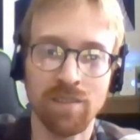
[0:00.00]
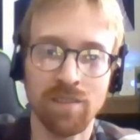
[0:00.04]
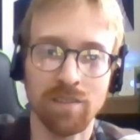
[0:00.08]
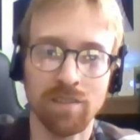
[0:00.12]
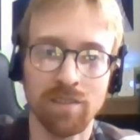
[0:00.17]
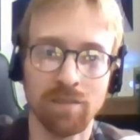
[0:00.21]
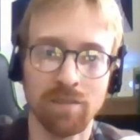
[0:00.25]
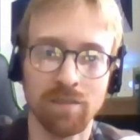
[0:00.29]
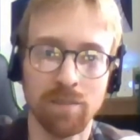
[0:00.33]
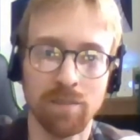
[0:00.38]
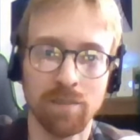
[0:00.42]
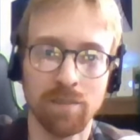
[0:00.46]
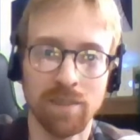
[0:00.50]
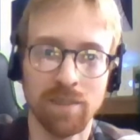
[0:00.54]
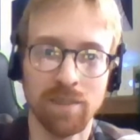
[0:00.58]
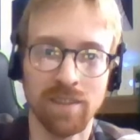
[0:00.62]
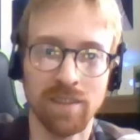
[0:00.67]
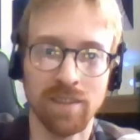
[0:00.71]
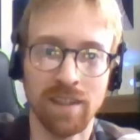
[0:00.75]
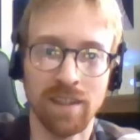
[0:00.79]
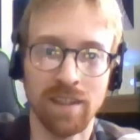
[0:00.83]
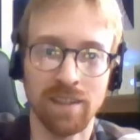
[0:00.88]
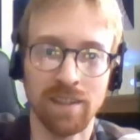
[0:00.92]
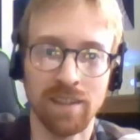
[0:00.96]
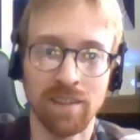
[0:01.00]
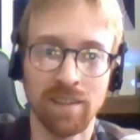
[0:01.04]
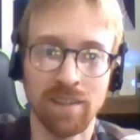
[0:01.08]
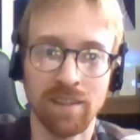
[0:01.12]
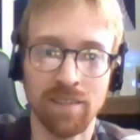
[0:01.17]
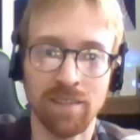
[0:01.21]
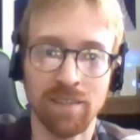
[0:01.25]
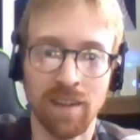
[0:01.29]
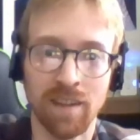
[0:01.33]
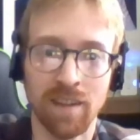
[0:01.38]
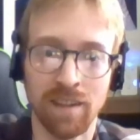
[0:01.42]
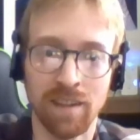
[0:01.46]
With me today is
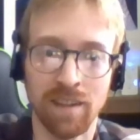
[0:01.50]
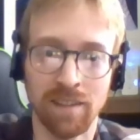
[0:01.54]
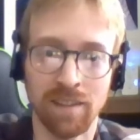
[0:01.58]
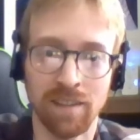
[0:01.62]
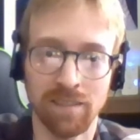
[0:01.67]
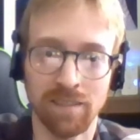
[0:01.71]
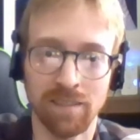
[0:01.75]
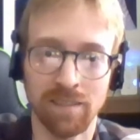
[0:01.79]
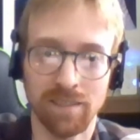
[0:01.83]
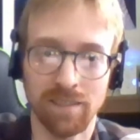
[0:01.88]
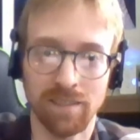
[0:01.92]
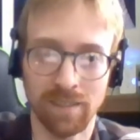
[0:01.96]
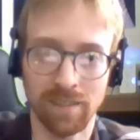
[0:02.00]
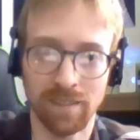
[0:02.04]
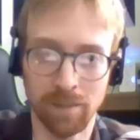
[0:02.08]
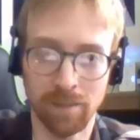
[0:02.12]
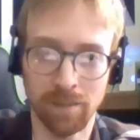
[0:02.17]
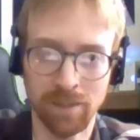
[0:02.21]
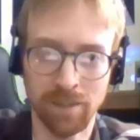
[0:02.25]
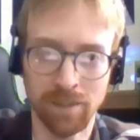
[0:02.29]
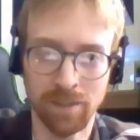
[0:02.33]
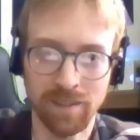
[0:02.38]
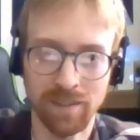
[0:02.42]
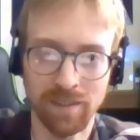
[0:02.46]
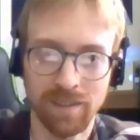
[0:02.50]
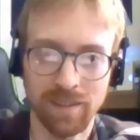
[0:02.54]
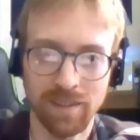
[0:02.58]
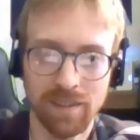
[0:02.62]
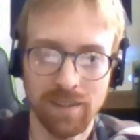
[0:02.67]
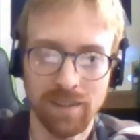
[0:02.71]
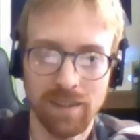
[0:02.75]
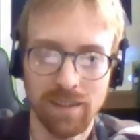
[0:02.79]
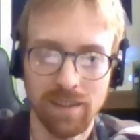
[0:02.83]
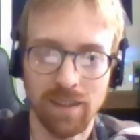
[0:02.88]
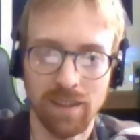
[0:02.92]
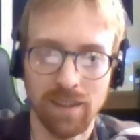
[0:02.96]
Heidi Lehmann,
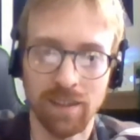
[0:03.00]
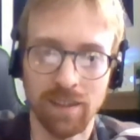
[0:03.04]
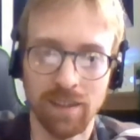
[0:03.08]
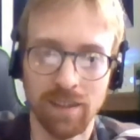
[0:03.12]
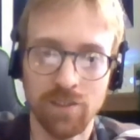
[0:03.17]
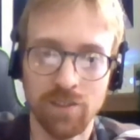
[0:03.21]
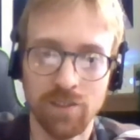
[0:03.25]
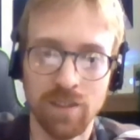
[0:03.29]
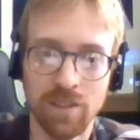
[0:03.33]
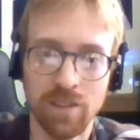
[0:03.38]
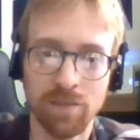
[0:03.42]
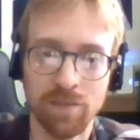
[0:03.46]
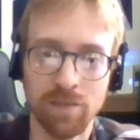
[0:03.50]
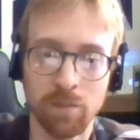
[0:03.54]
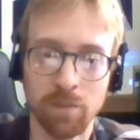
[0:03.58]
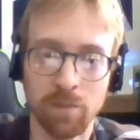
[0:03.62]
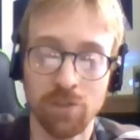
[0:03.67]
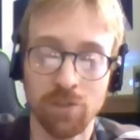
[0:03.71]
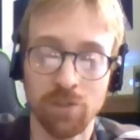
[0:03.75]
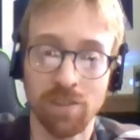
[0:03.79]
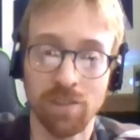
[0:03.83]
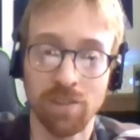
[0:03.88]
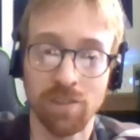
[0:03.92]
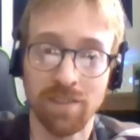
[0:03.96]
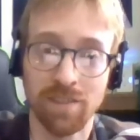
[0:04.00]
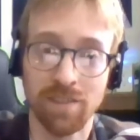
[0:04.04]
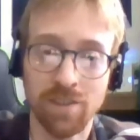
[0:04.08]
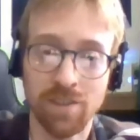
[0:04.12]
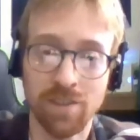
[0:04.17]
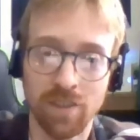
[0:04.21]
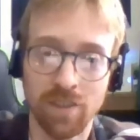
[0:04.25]
Chief Commercialization